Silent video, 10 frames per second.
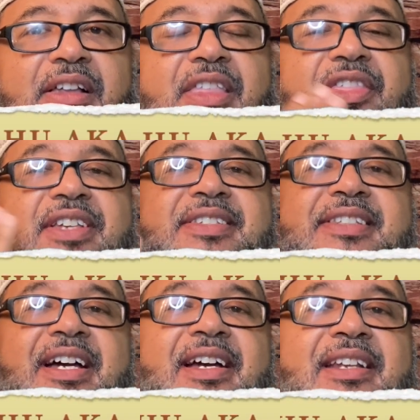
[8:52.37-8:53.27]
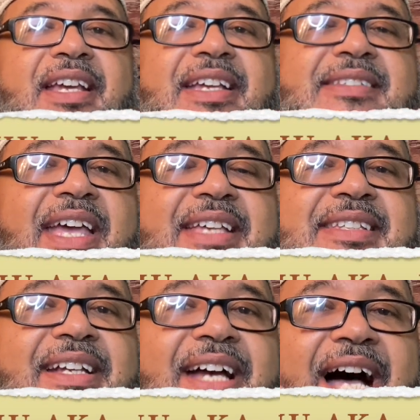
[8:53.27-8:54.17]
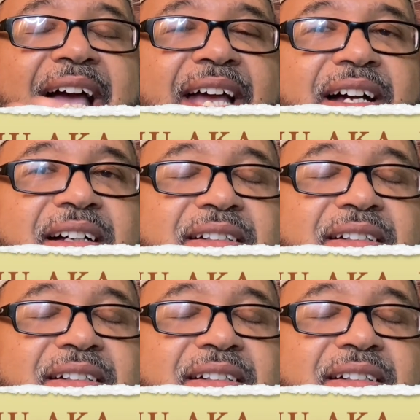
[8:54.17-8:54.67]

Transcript: This son is Hezekiah.